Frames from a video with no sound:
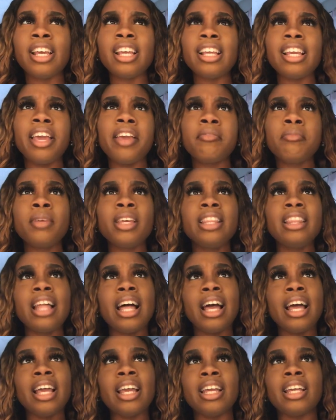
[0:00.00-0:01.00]
It gave me
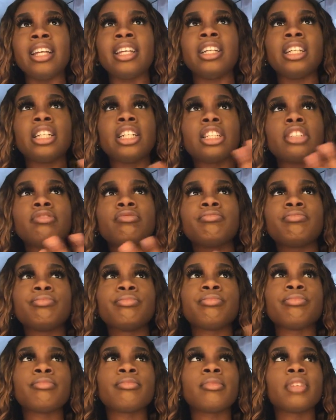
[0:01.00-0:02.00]
like
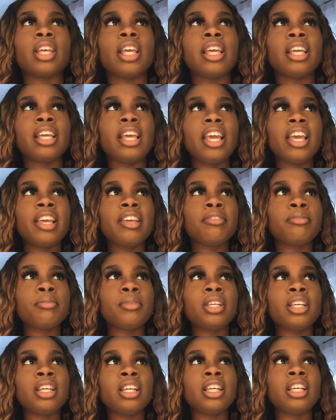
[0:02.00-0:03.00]
it gave
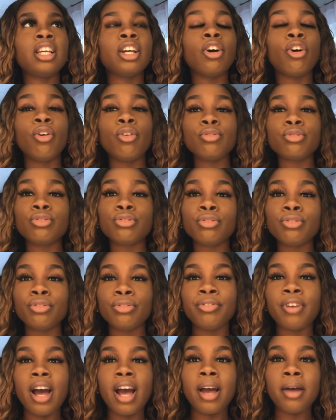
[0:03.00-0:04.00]
me old
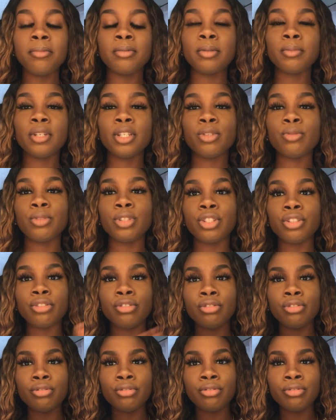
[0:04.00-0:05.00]
school vibes mixed with
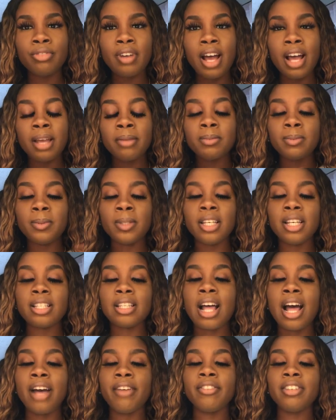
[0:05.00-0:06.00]
new vibes
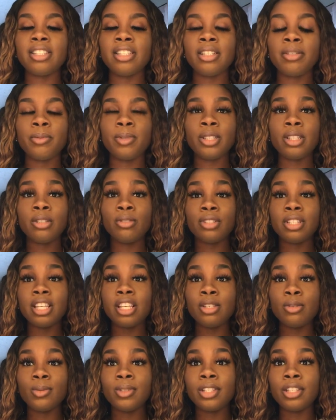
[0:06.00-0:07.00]
because obviously when those
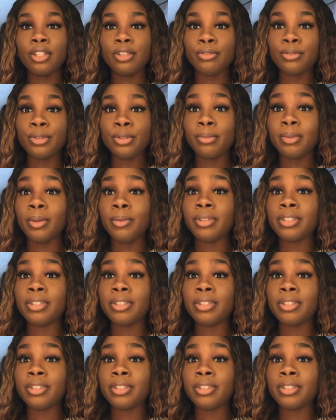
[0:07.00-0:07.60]
kids was in the room it